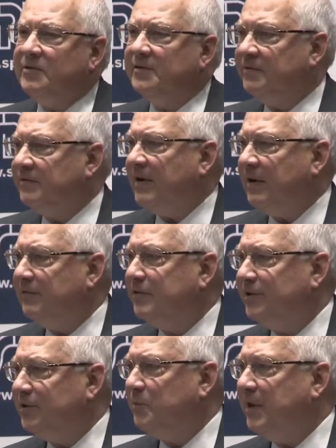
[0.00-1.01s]
after 5
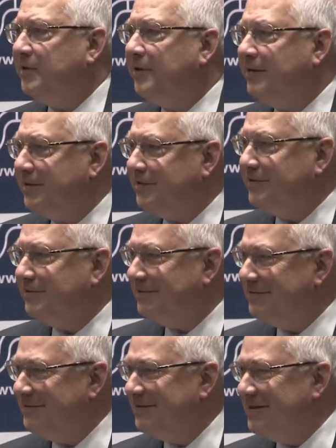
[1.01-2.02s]
years better than
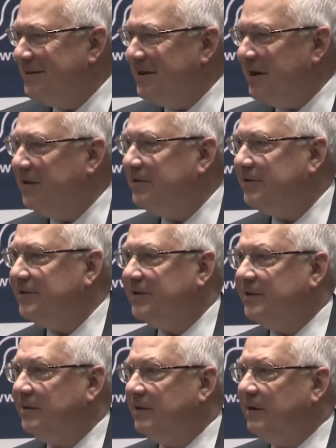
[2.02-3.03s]

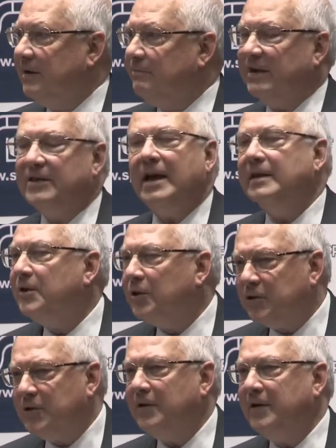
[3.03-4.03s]
others, but I
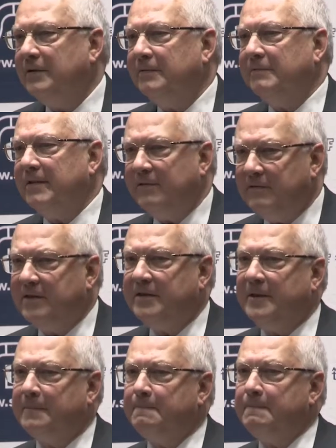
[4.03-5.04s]
don't know
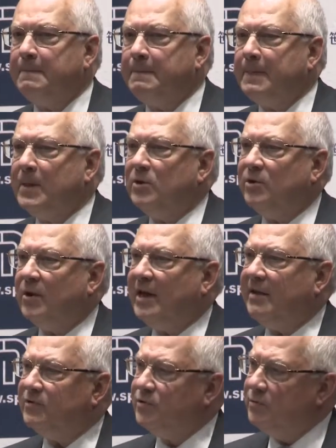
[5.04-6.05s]
everything. So
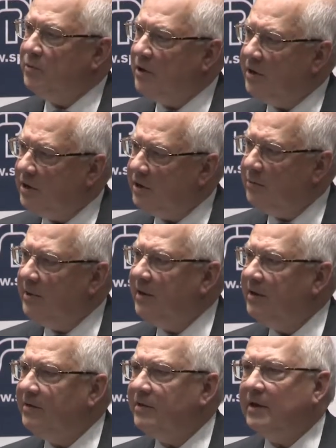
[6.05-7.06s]
I have to work
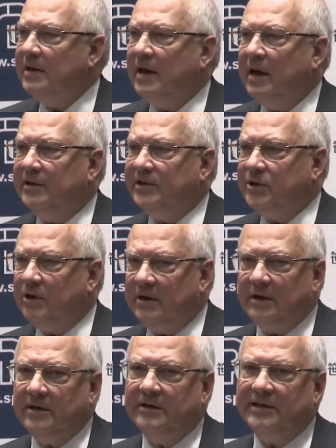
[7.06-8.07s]
with
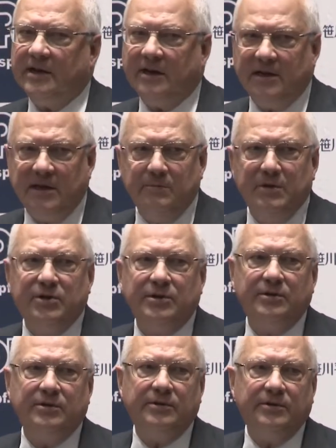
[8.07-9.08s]
scholars,
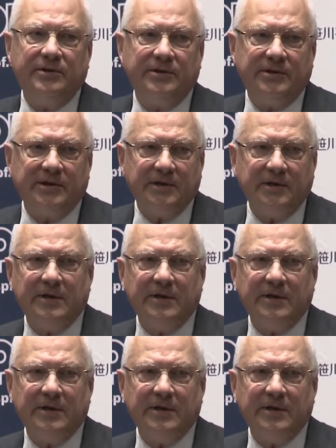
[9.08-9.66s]
academicians,